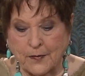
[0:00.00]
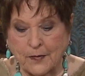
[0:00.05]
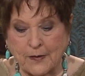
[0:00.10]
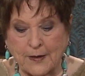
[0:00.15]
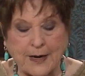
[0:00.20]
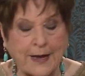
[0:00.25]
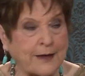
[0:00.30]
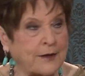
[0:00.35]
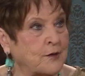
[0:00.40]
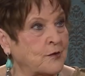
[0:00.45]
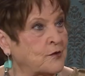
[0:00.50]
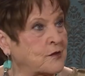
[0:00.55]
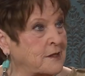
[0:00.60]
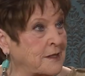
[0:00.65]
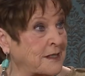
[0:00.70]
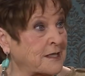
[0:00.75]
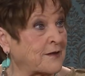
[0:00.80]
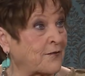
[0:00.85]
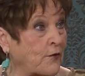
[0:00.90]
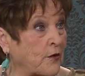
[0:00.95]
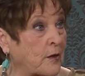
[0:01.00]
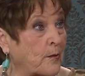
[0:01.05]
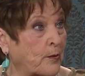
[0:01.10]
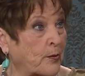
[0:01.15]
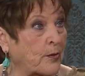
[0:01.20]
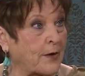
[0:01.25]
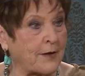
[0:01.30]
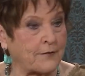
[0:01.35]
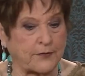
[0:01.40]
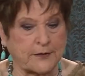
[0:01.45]
then I use this for the
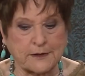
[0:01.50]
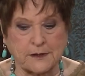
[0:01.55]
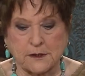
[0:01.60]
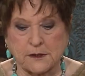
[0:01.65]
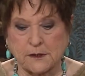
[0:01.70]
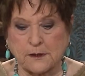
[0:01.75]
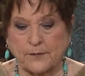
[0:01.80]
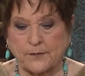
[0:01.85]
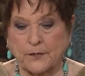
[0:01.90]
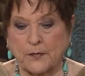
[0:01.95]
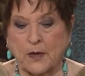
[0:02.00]
preface.